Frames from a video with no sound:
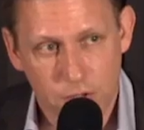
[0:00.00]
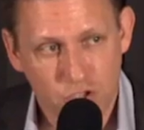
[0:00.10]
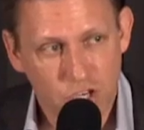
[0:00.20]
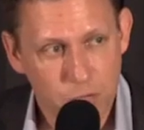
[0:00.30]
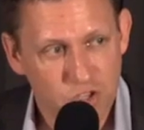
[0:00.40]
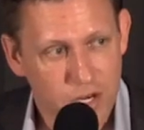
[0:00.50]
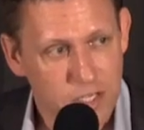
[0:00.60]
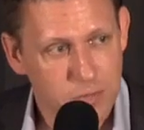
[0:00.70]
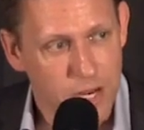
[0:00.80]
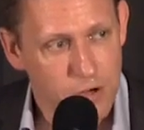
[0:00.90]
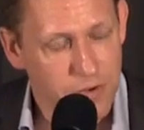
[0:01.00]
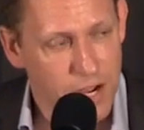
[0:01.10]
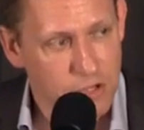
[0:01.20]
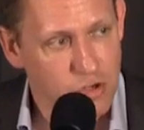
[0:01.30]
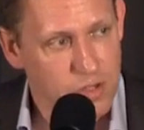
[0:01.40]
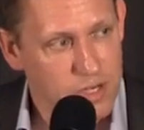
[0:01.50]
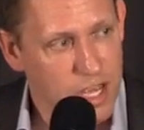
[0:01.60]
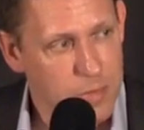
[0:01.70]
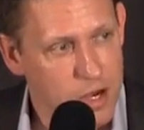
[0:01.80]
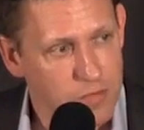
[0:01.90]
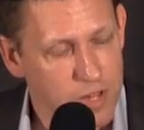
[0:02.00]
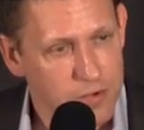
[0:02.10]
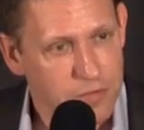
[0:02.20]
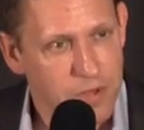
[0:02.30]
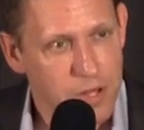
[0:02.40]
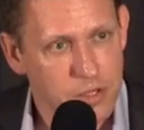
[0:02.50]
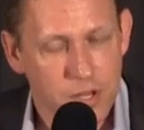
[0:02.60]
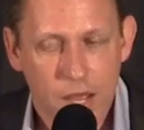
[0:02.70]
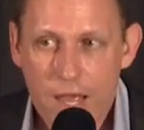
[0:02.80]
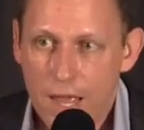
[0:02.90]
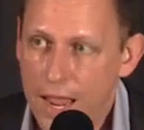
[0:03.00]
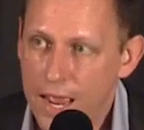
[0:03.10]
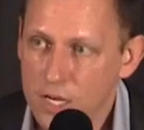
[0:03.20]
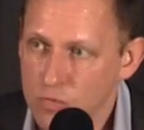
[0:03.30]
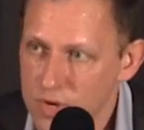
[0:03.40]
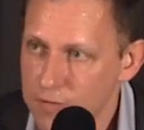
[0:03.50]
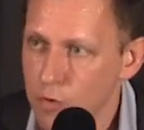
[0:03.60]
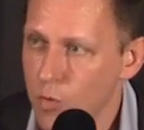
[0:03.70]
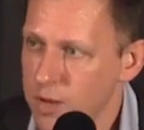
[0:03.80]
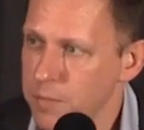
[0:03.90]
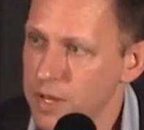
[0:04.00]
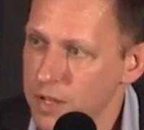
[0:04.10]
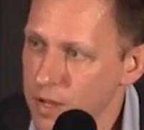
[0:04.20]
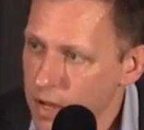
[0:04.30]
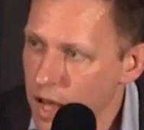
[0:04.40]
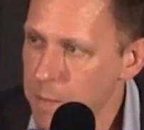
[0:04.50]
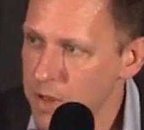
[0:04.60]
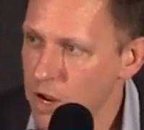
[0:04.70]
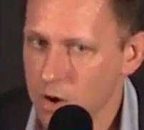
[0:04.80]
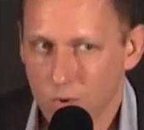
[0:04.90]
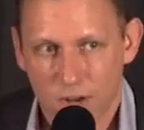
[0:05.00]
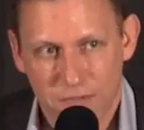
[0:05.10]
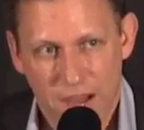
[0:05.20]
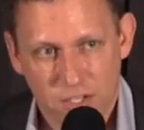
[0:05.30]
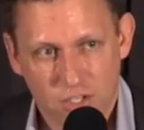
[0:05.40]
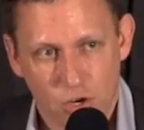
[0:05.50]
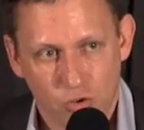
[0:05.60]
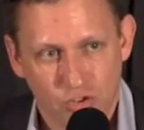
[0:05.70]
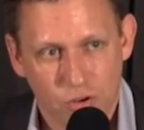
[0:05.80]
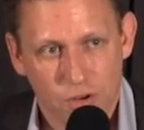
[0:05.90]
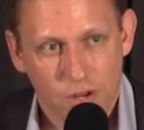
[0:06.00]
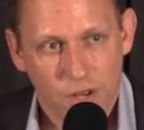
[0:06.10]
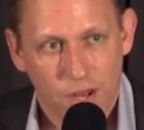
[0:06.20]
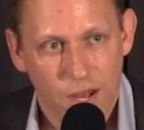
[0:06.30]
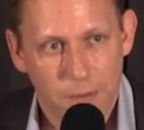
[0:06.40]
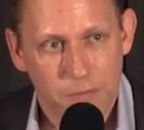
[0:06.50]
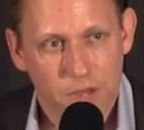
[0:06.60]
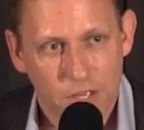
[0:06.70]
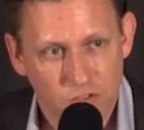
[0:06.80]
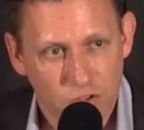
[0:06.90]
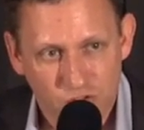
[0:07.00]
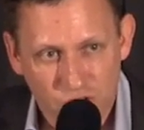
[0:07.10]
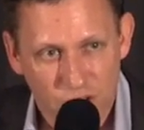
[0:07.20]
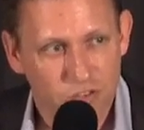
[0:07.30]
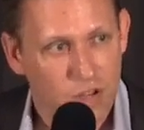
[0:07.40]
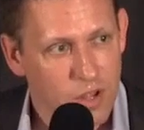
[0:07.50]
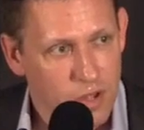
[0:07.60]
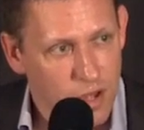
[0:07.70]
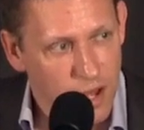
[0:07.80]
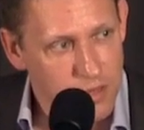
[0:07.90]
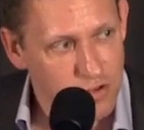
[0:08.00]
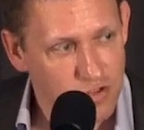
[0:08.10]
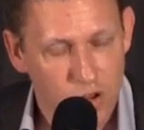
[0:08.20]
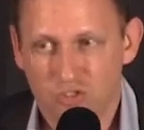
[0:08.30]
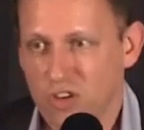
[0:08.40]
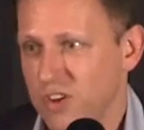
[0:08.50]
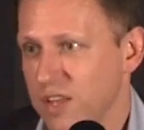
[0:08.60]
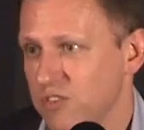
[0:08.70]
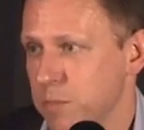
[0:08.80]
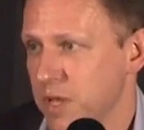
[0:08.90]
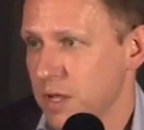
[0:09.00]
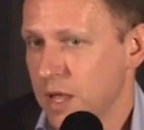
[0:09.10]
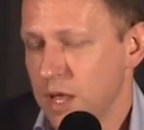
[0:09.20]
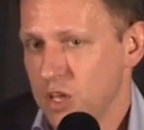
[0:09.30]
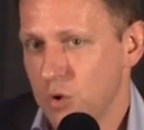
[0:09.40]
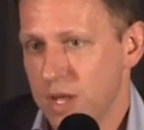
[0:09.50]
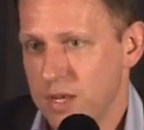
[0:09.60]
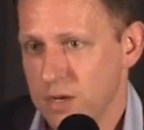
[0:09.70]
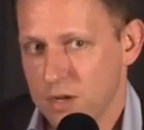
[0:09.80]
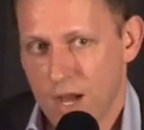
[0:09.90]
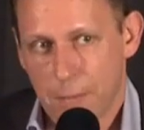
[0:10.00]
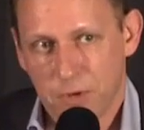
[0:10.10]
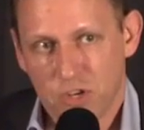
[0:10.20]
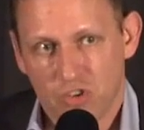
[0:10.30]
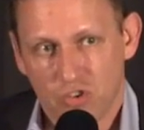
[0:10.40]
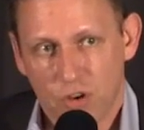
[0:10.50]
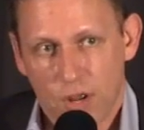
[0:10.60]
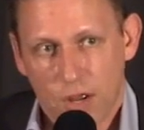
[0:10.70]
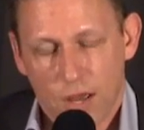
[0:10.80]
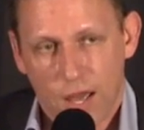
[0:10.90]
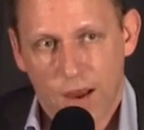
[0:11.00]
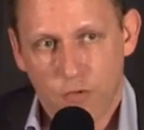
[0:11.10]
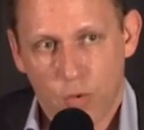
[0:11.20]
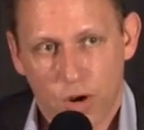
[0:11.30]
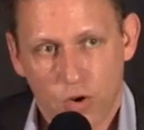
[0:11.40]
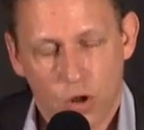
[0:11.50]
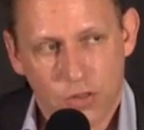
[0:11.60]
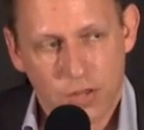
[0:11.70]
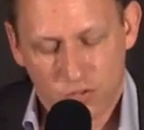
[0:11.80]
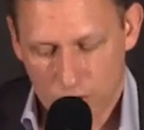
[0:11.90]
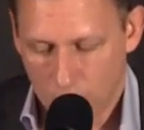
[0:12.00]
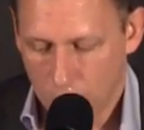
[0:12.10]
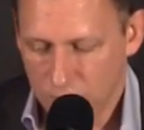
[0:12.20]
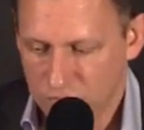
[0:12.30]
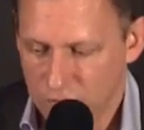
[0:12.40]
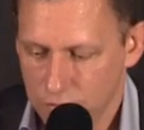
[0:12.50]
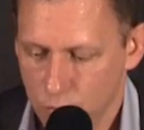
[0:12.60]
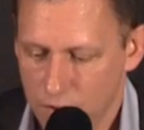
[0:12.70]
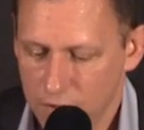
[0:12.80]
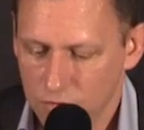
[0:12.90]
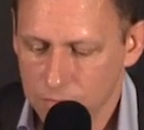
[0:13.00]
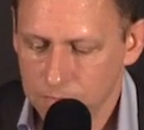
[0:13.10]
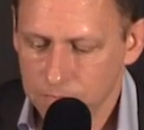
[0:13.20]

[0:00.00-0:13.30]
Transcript: and the cheap Chinese manufacturing that came out of left field, and you never want to be a minnow in a vast ocean. There's just ends up being hidden competition everywhere in all these different ways.